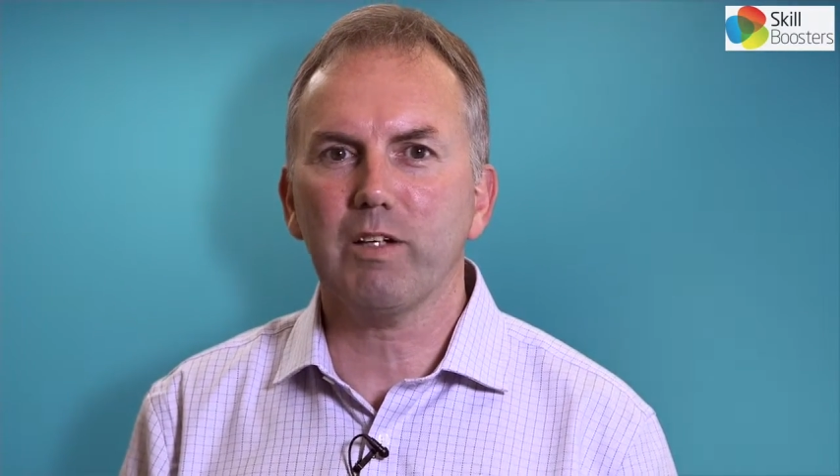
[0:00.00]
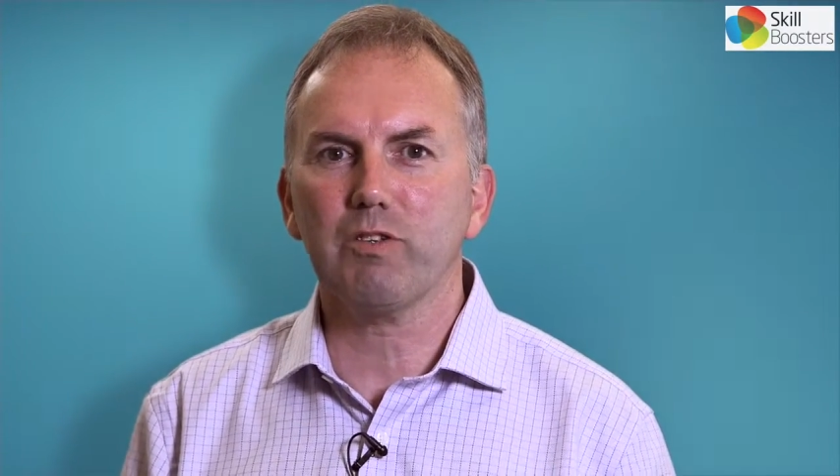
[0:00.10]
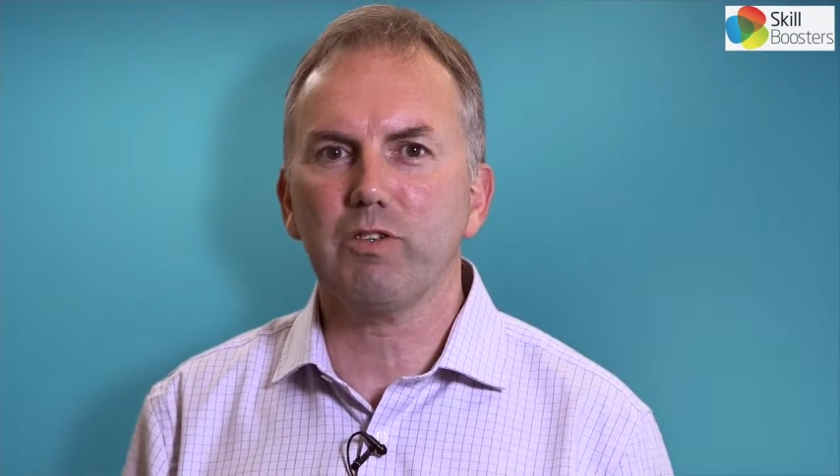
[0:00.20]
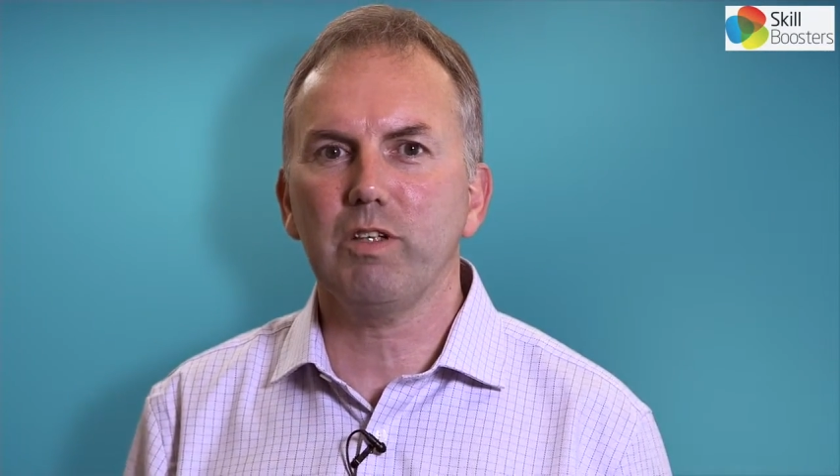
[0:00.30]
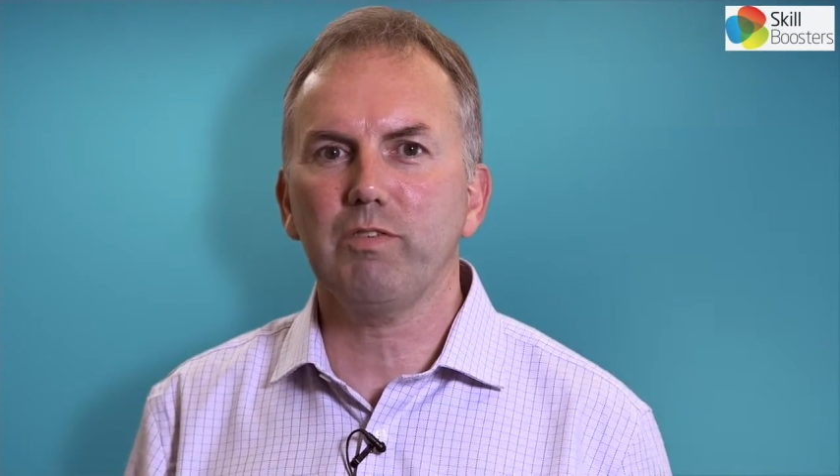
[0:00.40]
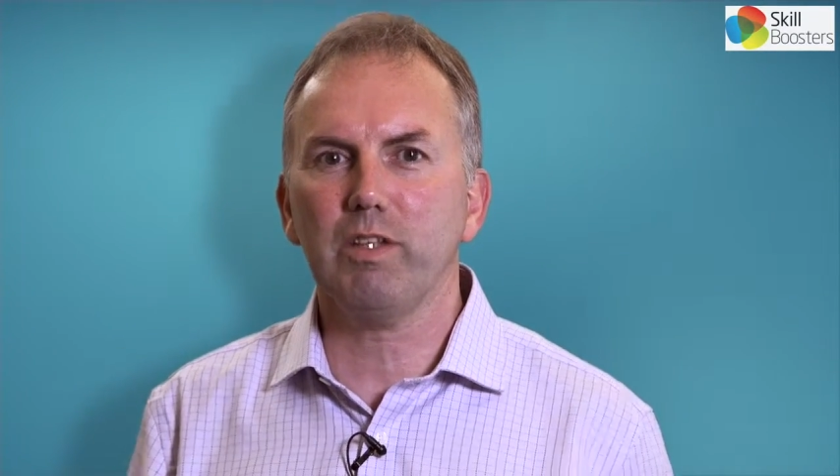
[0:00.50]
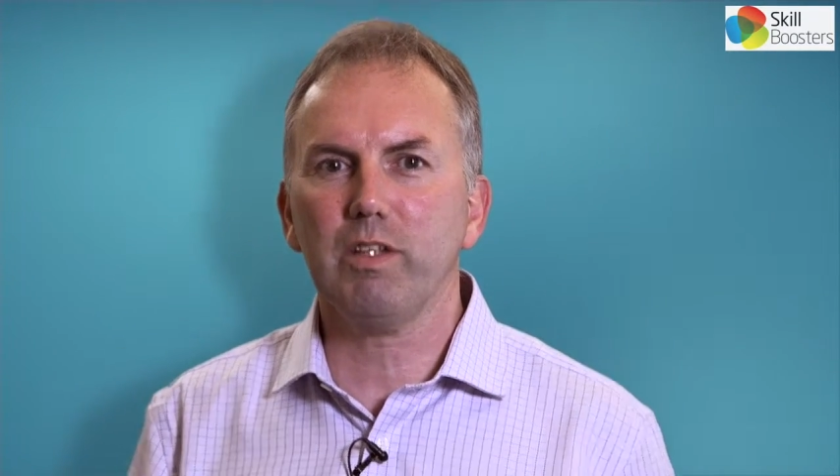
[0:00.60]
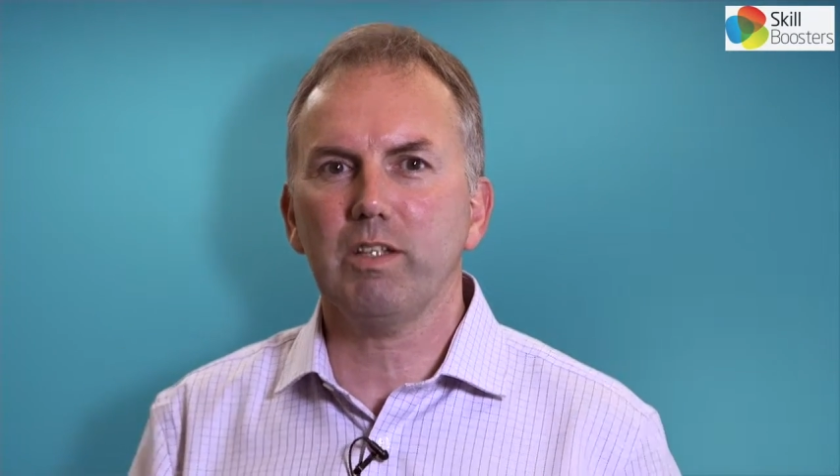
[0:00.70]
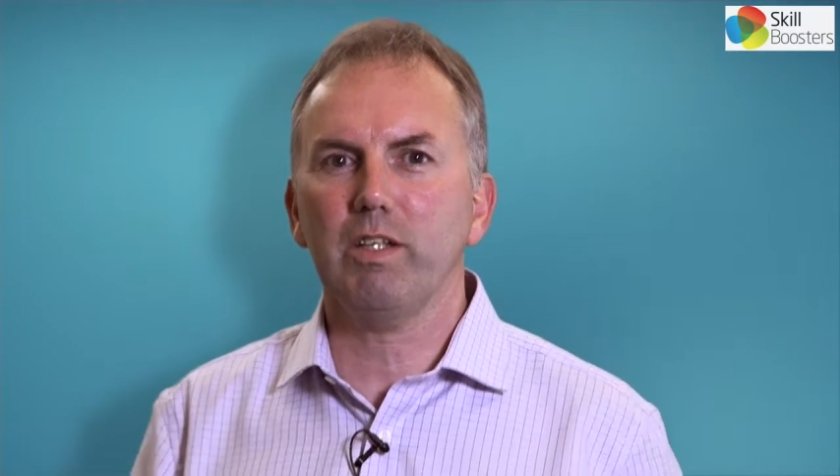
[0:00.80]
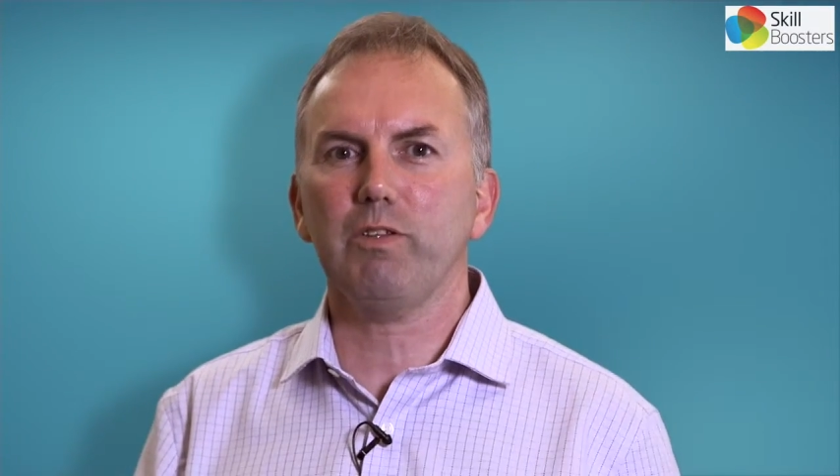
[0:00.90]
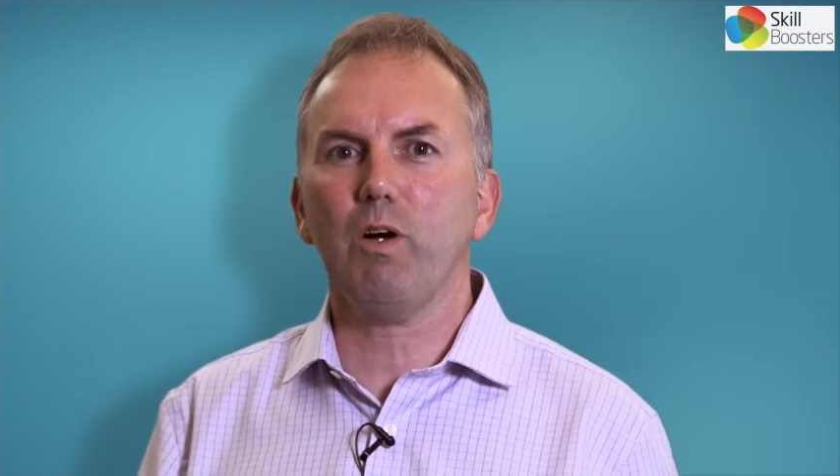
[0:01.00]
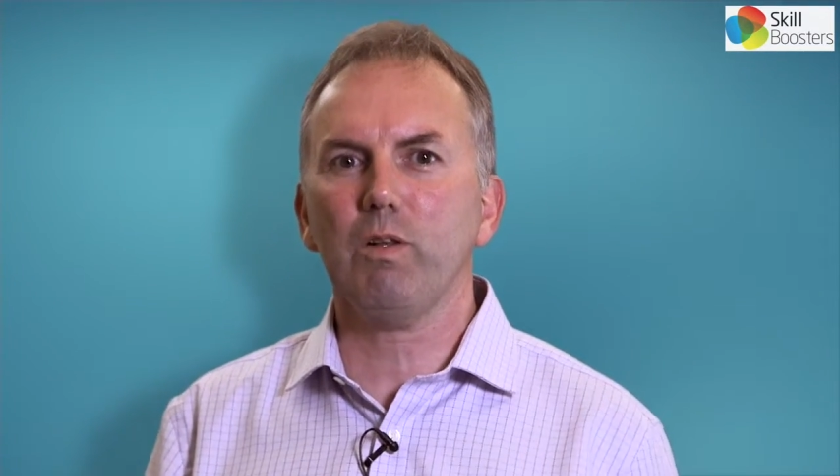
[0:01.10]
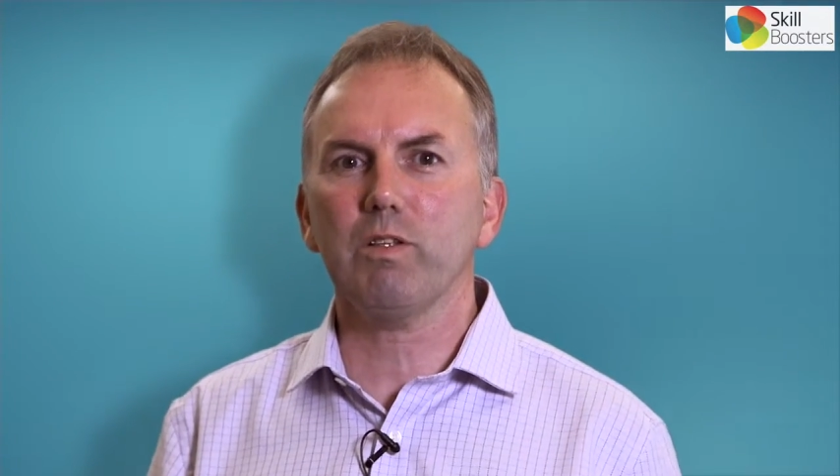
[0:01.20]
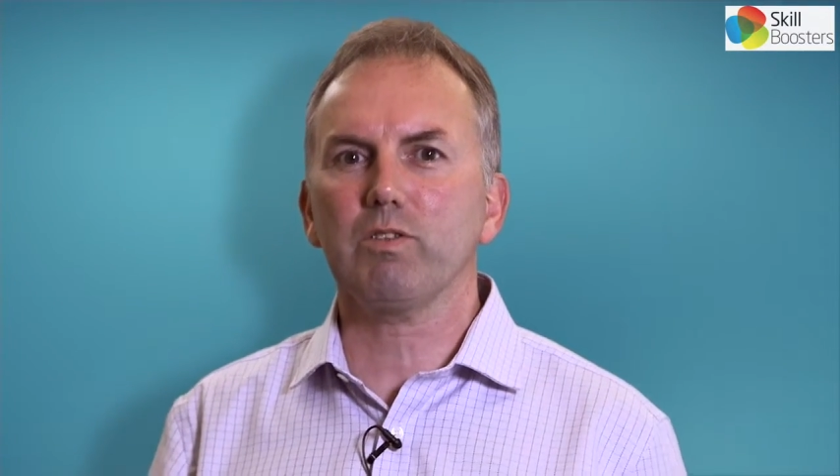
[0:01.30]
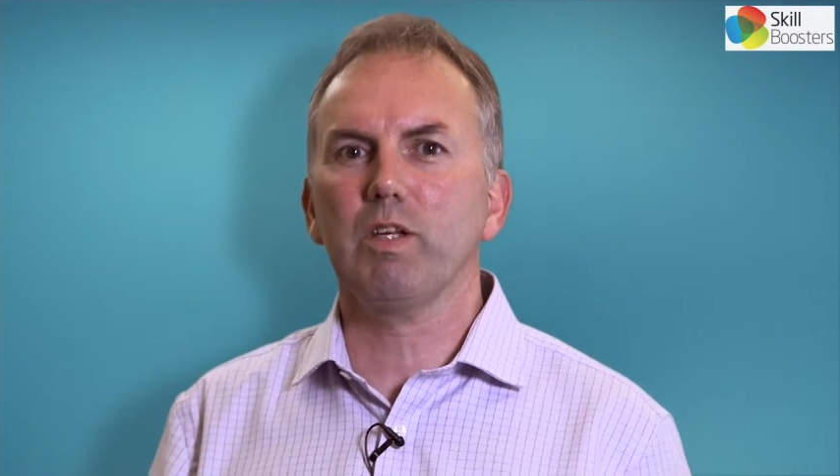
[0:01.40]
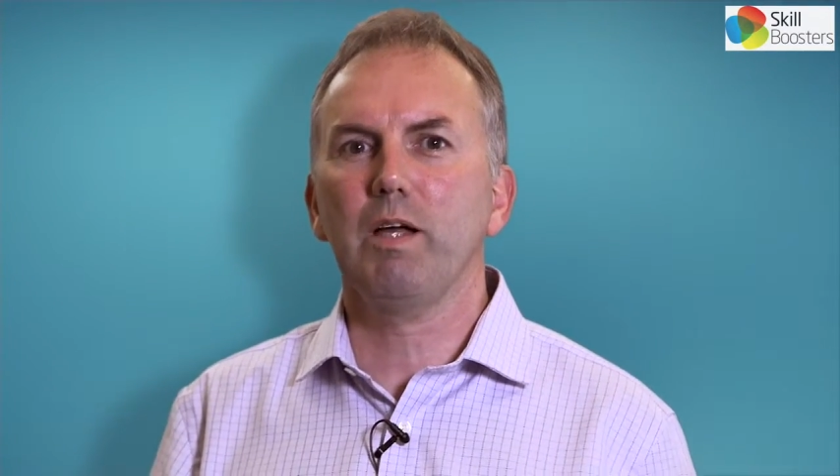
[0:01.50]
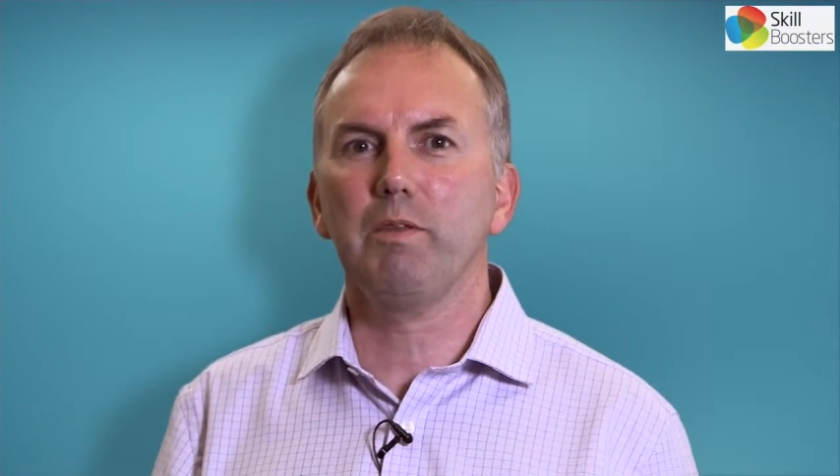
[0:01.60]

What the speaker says: So you'd feel like you had all this